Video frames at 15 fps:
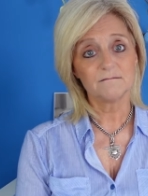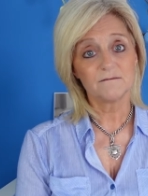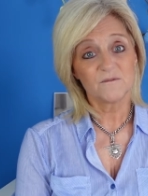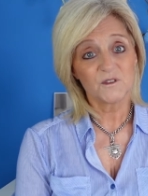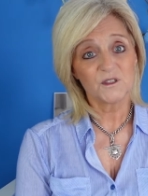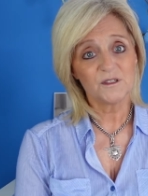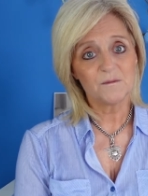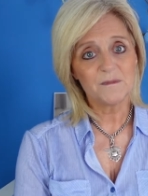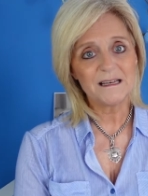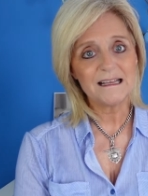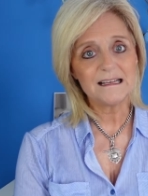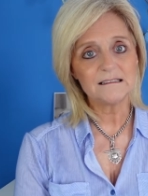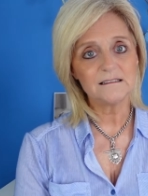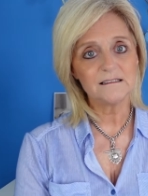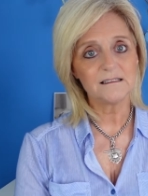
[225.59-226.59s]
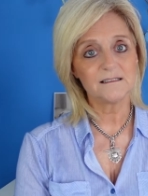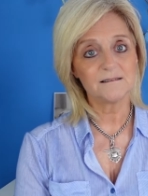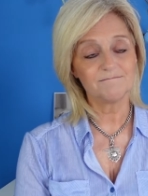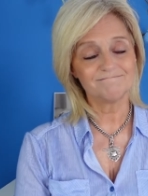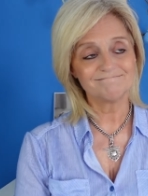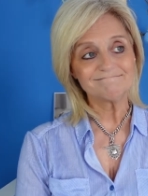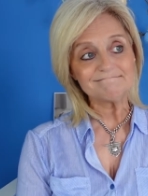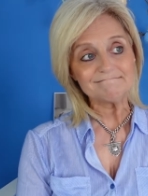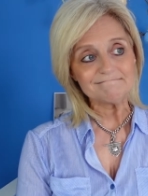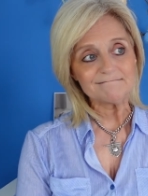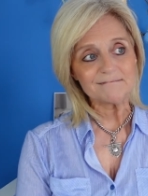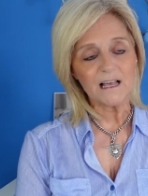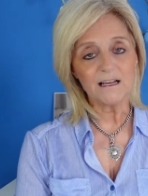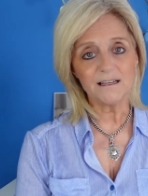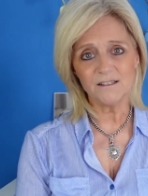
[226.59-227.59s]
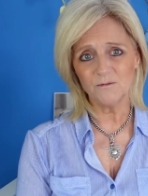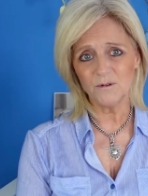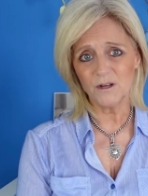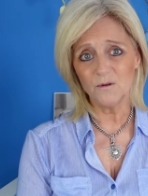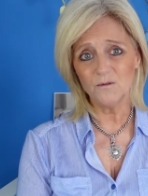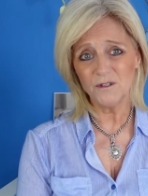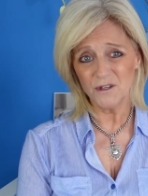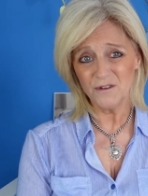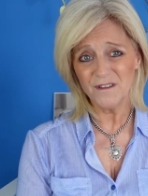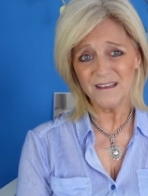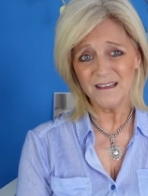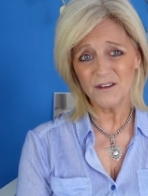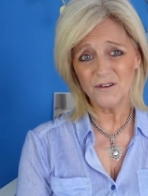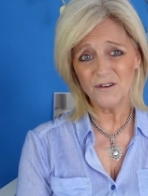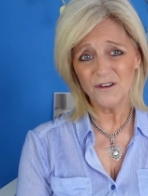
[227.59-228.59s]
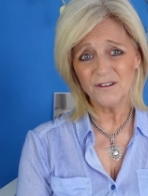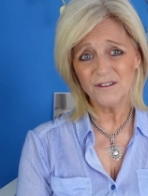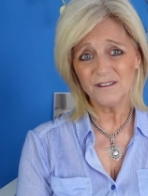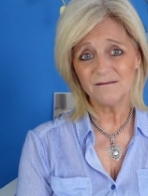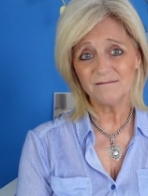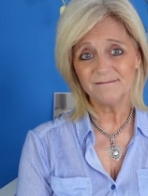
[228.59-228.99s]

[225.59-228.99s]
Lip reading: for somebody else. I don't know, do you think you could?